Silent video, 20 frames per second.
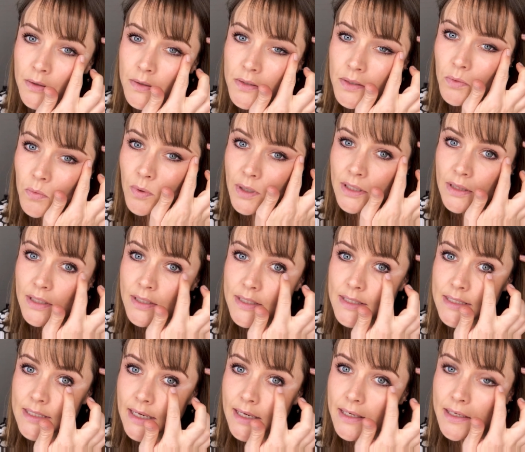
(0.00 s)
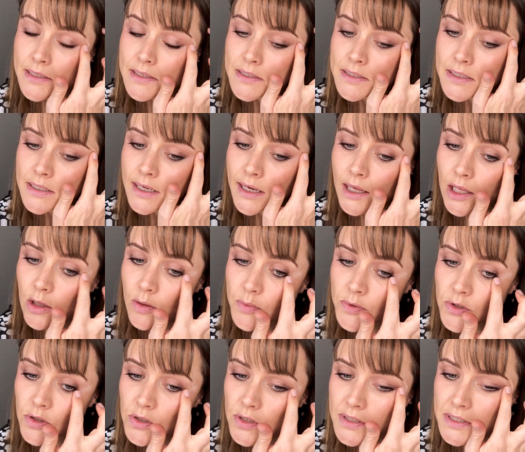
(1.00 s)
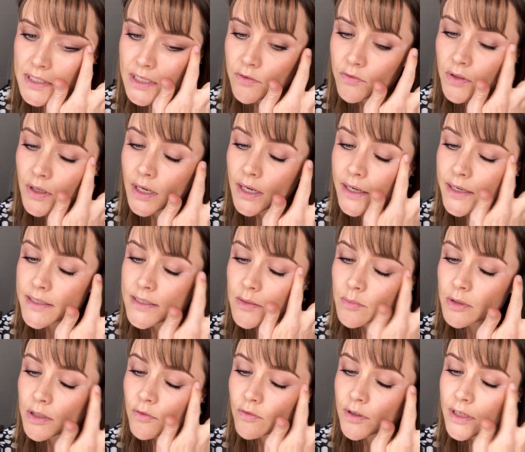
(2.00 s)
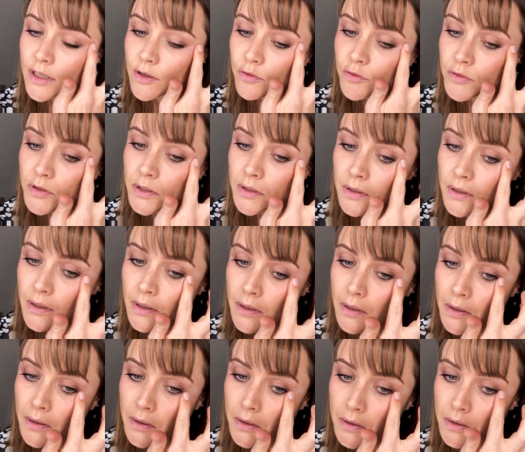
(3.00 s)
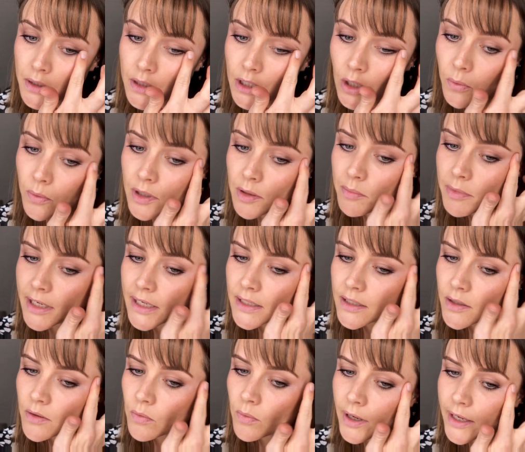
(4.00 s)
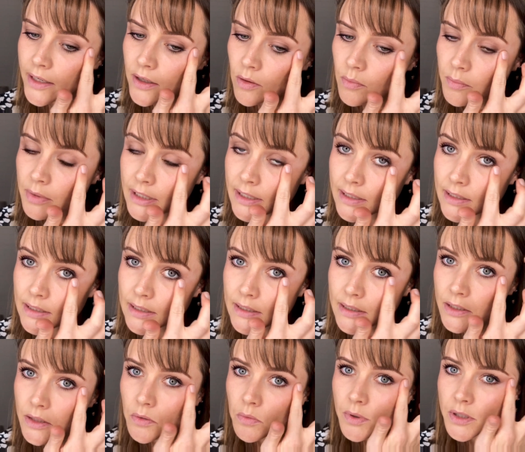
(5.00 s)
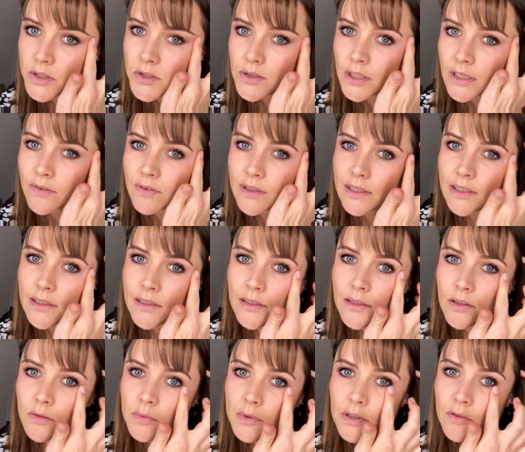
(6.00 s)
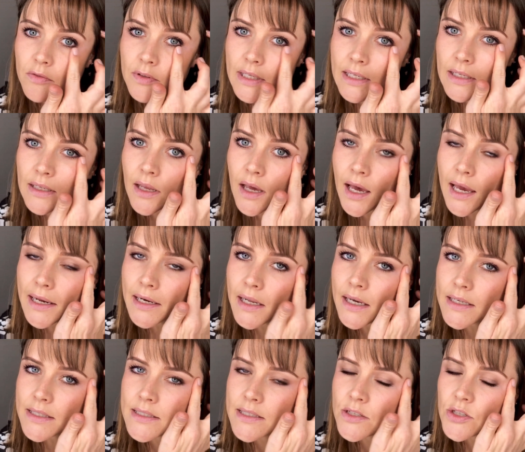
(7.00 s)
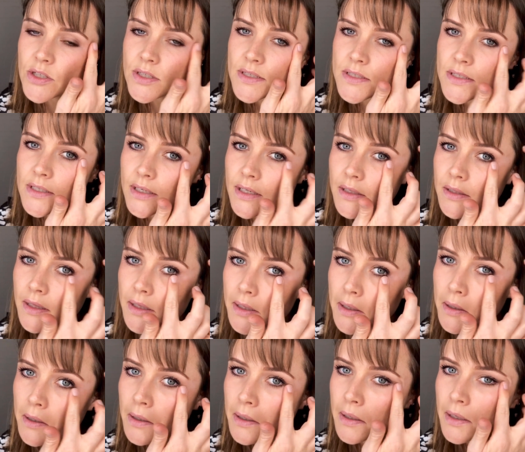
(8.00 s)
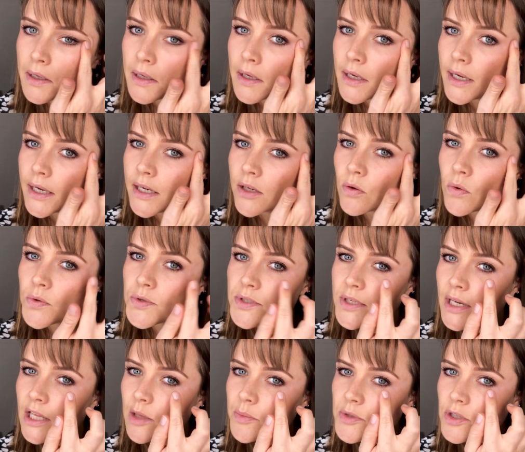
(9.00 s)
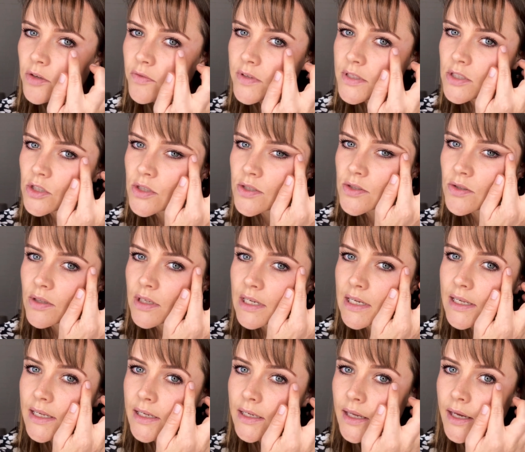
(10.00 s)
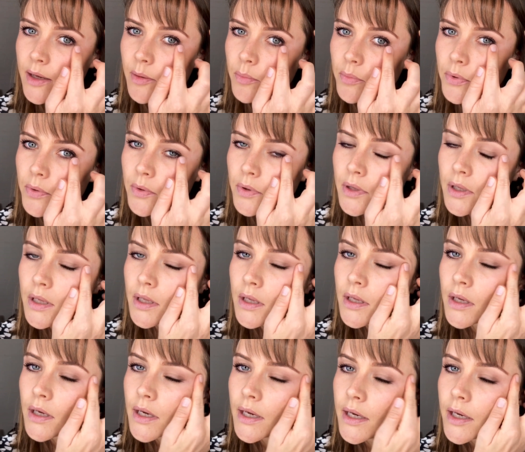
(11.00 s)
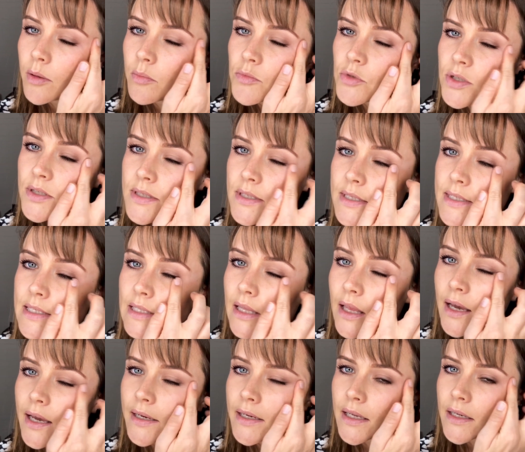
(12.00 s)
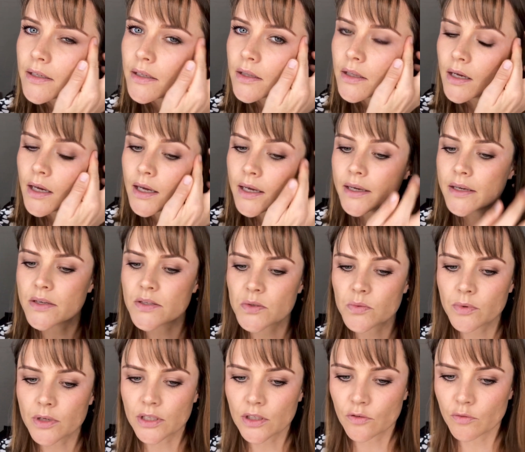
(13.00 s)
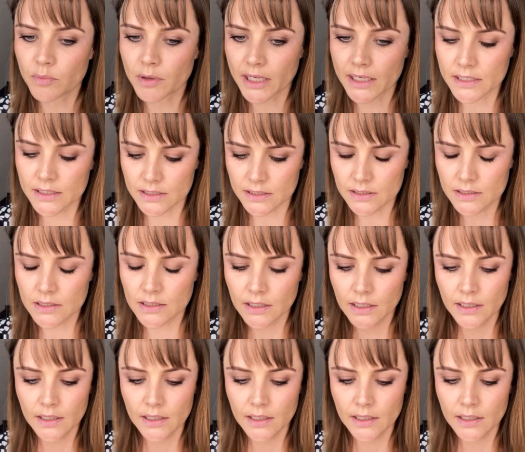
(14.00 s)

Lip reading: So what this does, it helps to just give the eyes a bit of lift. You don't want to blend it away completely. You want to have a little bit of that highlighter just sitting there. It also helps obviously just to clean up just this line under the eyes where you've blended.